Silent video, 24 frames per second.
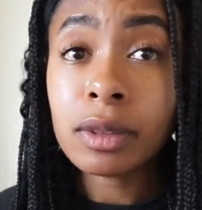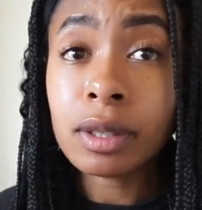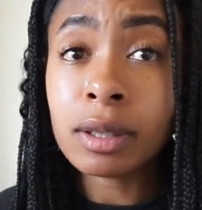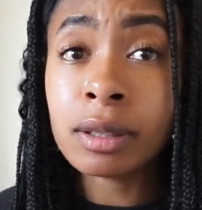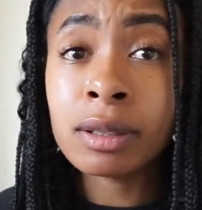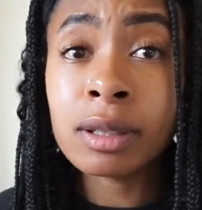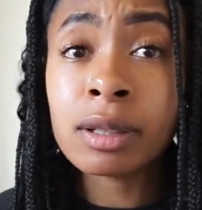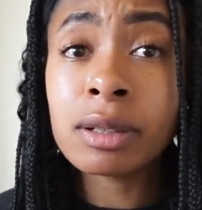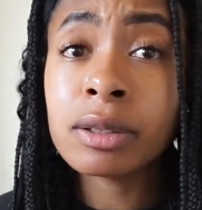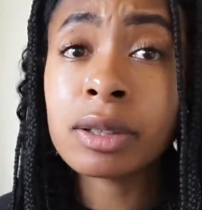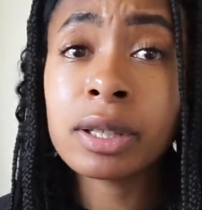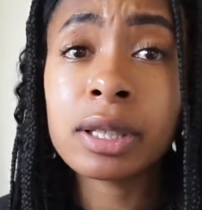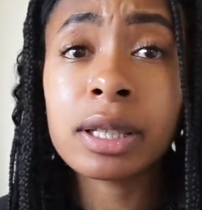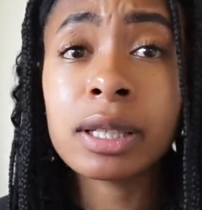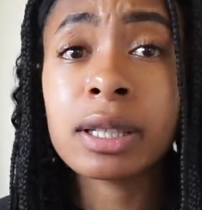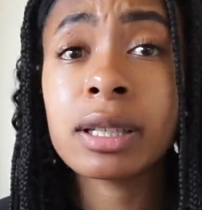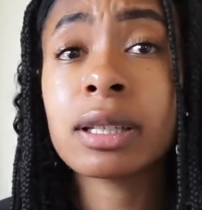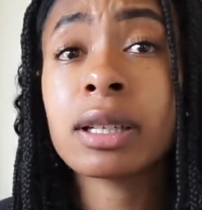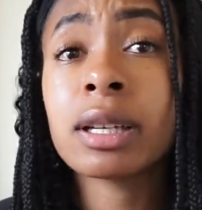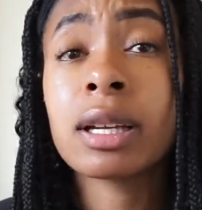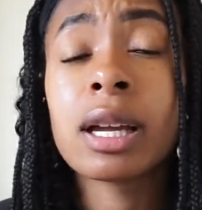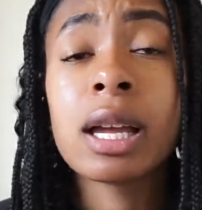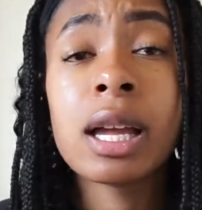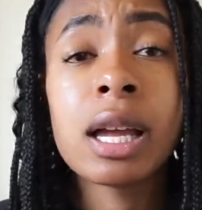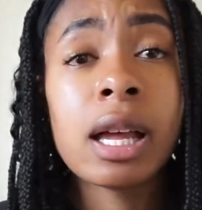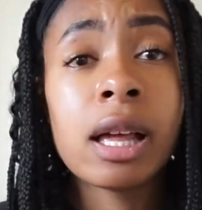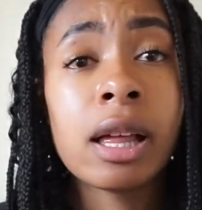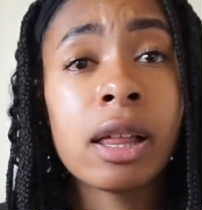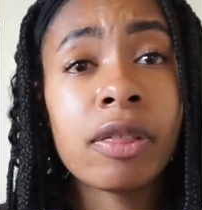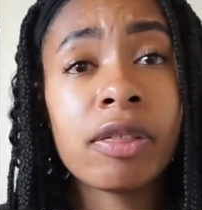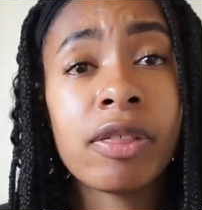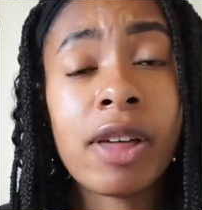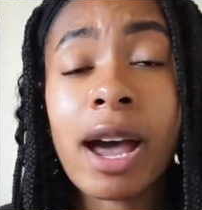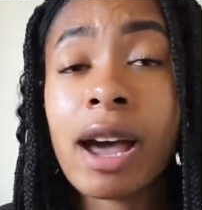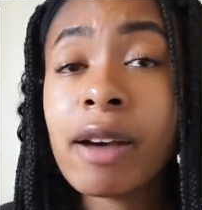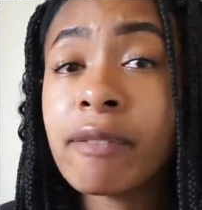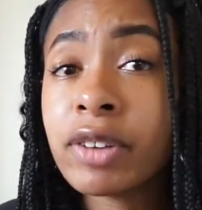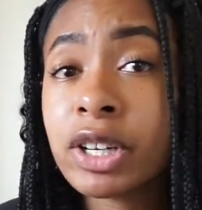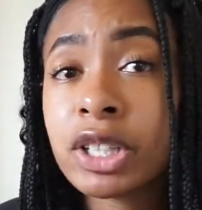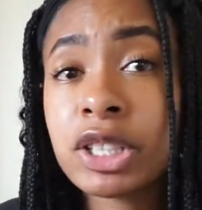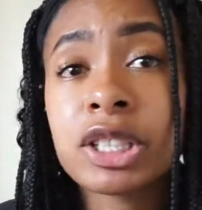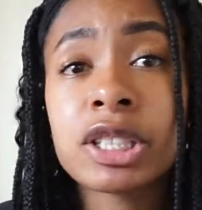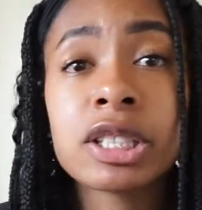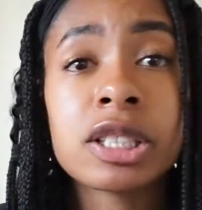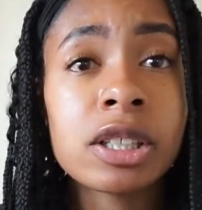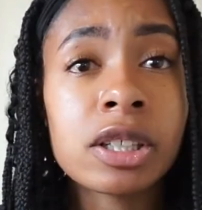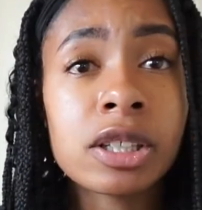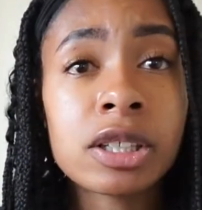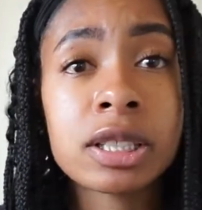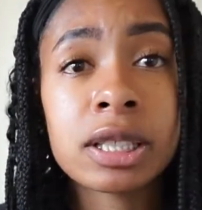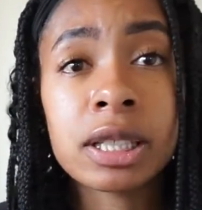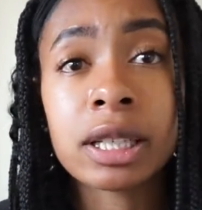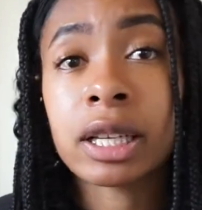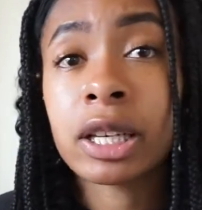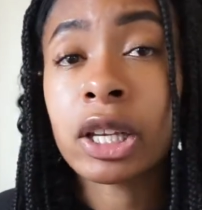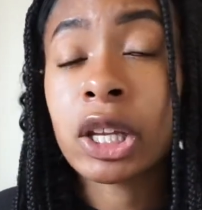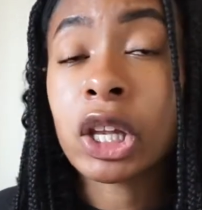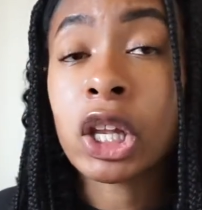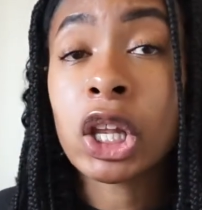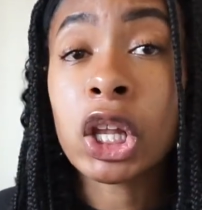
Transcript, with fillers: Another thing, that versus nursing.